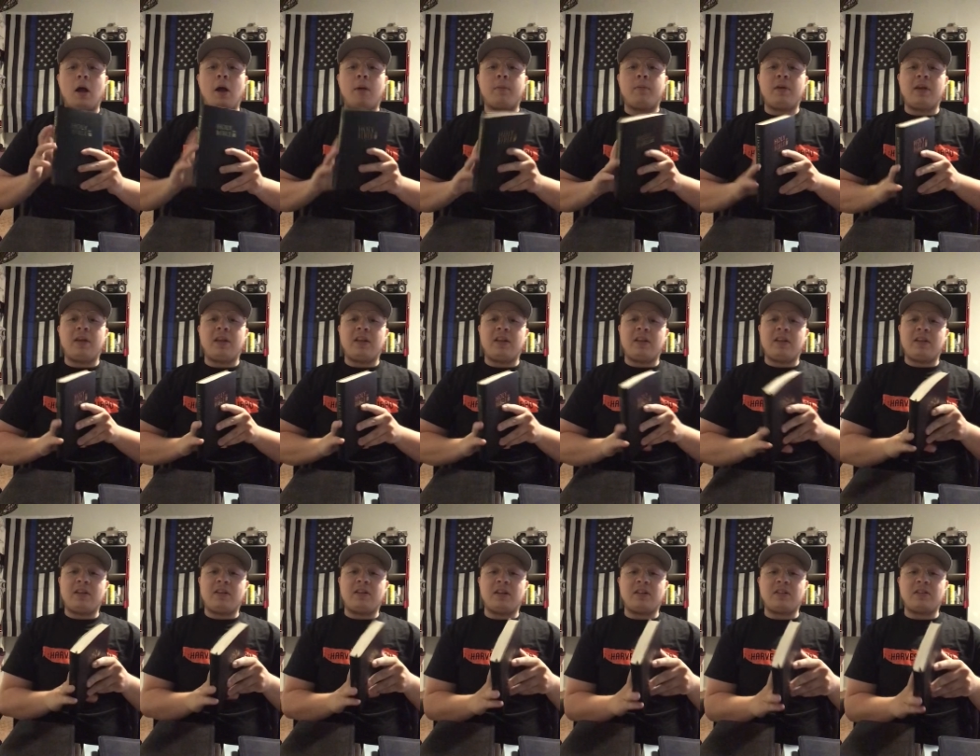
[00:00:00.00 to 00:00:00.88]
It
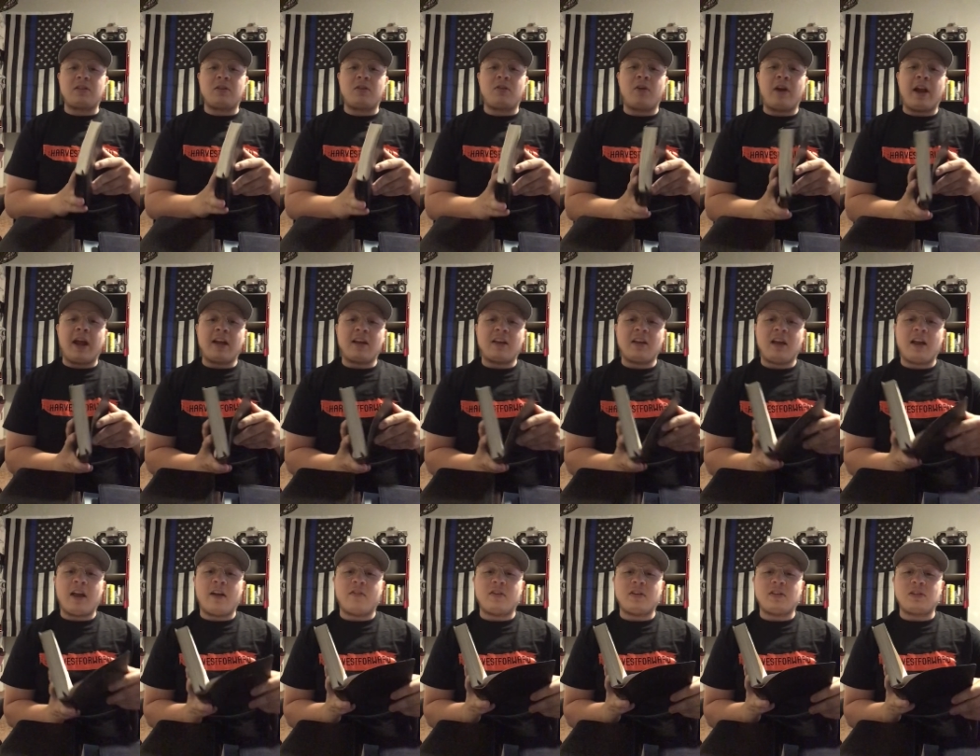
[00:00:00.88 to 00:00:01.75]
does crack
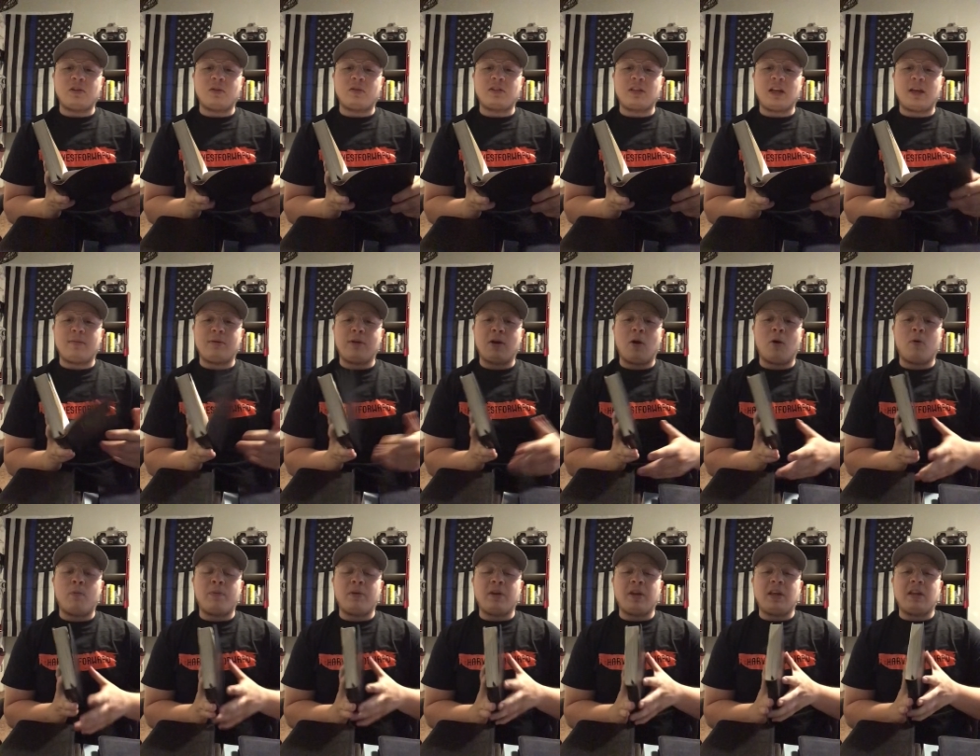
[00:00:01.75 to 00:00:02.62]
every single time you
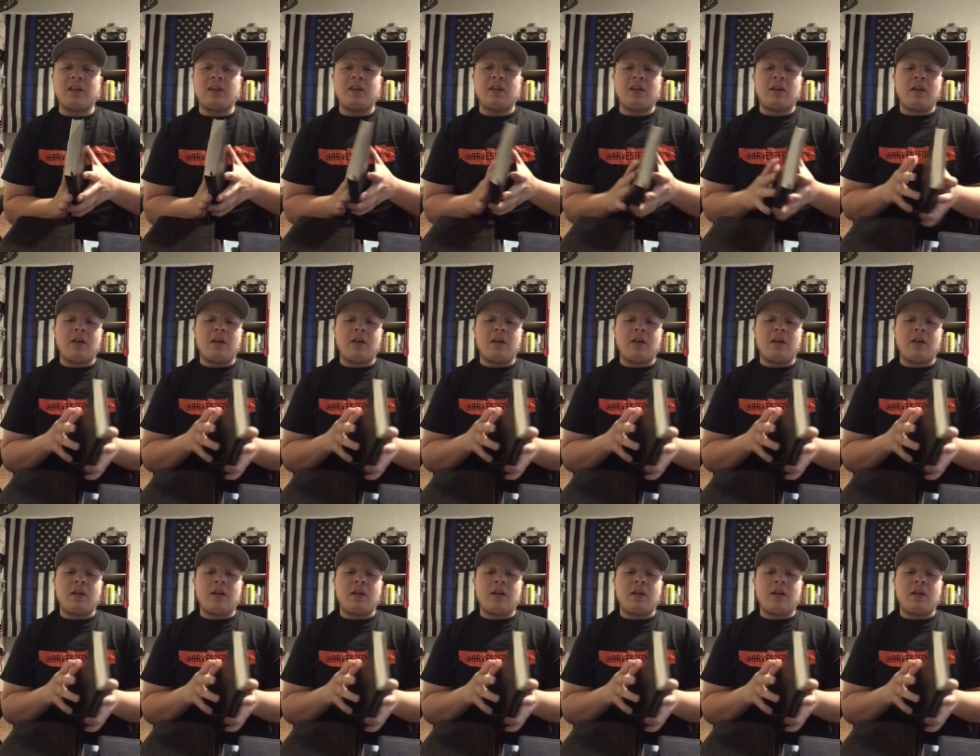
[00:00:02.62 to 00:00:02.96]
open it,